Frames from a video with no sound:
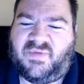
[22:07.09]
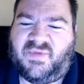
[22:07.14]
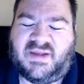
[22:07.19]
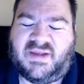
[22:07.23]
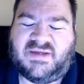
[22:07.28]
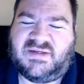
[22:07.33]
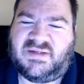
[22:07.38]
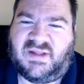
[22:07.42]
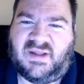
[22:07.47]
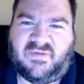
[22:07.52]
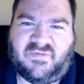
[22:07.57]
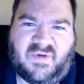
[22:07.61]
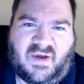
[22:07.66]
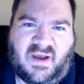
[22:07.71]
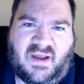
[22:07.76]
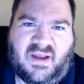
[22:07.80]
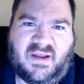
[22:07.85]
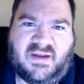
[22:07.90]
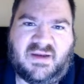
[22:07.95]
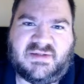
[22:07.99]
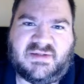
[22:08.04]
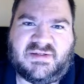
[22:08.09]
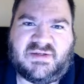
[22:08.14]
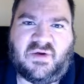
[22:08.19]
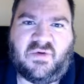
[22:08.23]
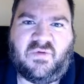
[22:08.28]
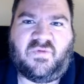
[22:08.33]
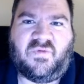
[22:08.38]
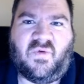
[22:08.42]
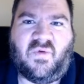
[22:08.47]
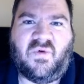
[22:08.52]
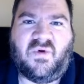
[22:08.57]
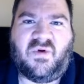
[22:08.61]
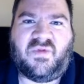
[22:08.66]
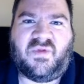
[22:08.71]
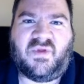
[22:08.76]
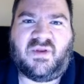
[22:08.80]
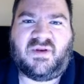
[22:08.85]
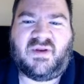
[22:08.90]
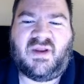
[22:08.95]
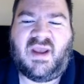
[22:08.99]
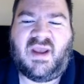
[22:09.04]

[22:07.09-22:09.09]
things that they find and so forth, and